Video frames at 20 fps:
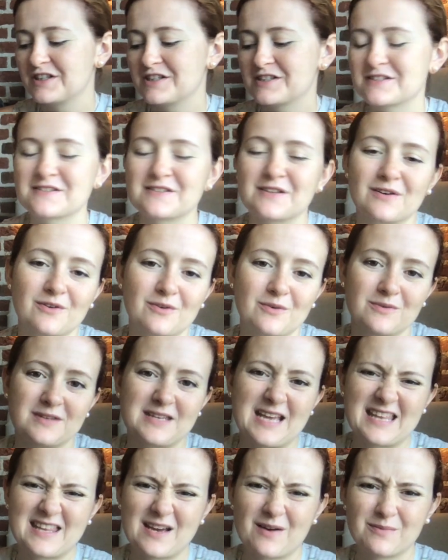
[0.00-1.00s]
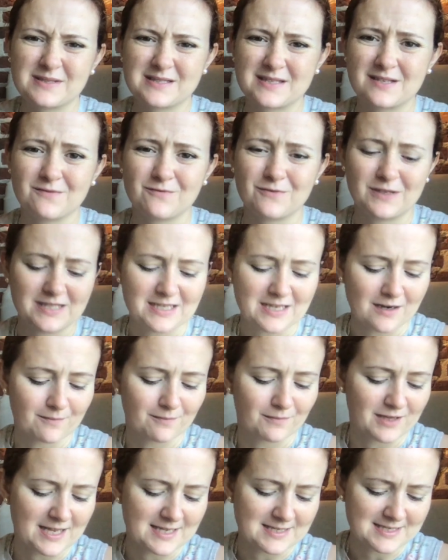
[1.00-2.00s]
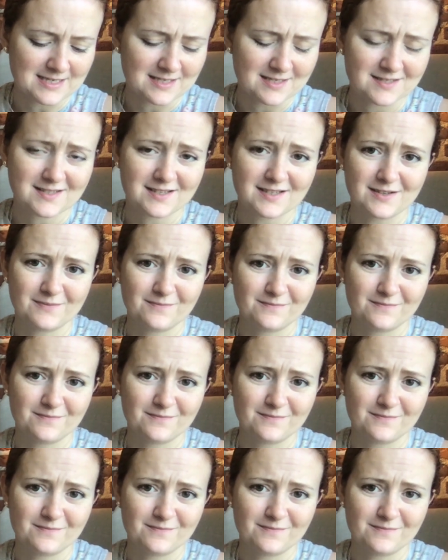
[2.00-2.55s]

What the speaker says: So yeah, that was a really unpleasant